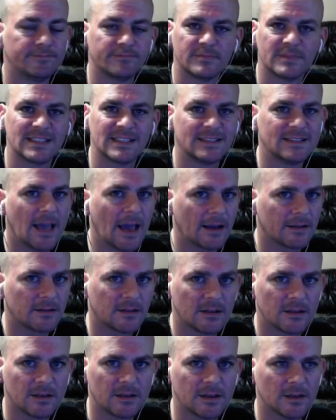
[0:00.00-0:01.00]
stacked to
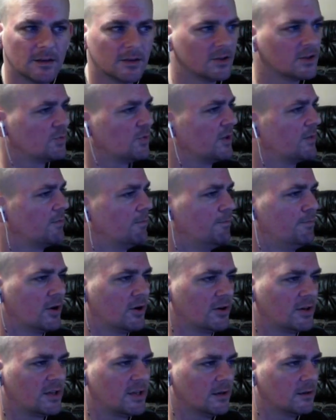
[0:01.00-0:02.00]
the gills with
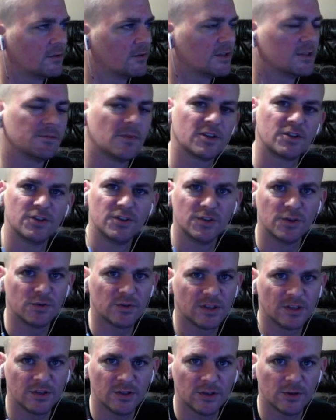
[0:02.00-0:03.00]
Bird Killer as much as you
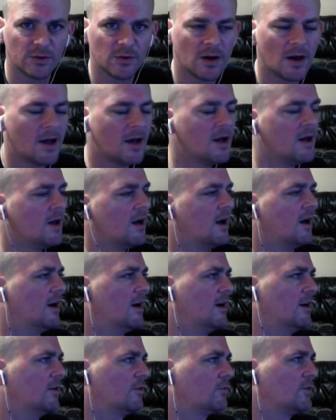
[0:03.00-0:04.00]
can do.
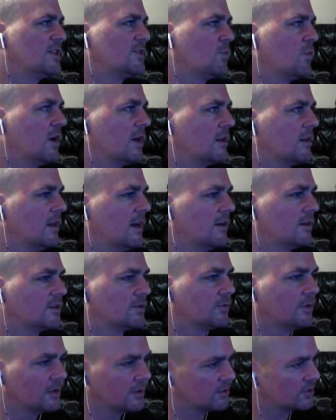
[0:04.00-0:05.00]
The reason why Cloud is a
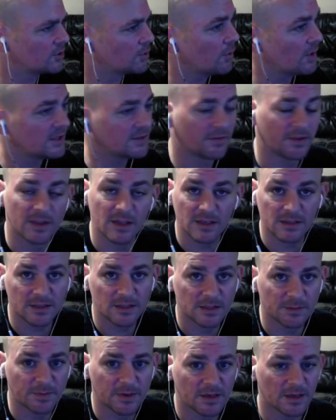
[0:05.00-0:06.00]
really good choice for this
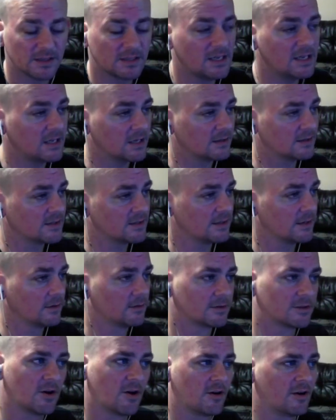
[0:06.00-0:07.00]
is because he can single
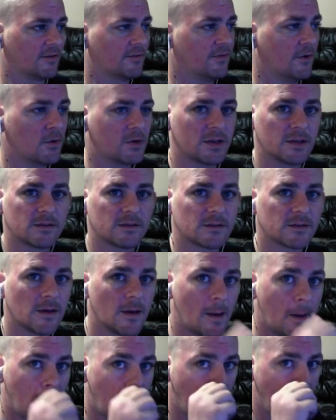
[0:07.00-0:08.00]
target focus
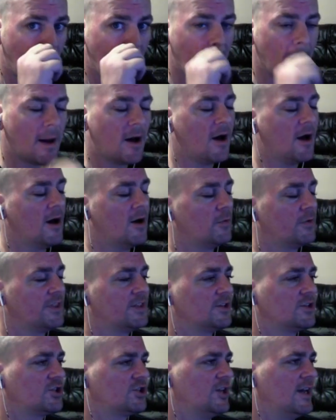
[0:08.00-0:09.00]
with
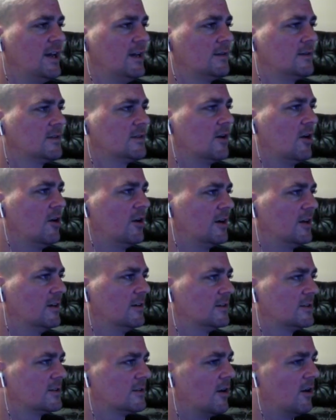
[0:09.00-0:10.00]
his chains
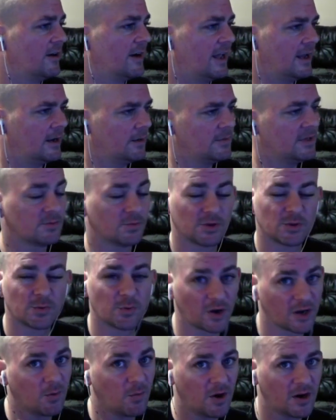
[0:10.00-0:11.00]
on enemies, which we're
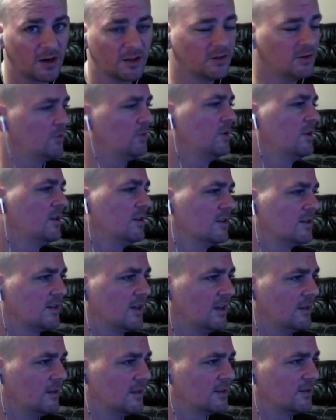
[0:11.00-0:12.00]
going to want to do in this
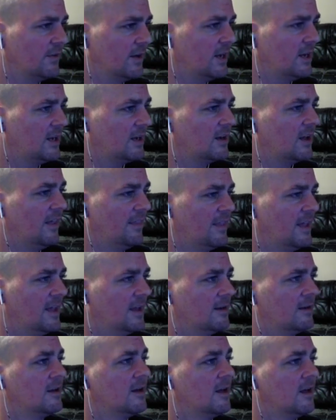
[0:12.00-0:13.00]
fight, and
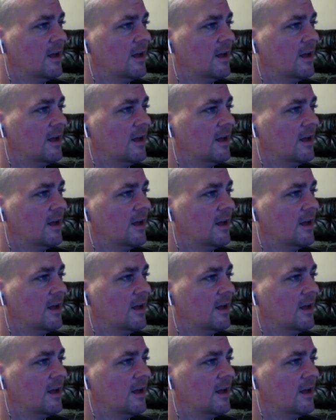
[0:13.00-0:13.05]
then,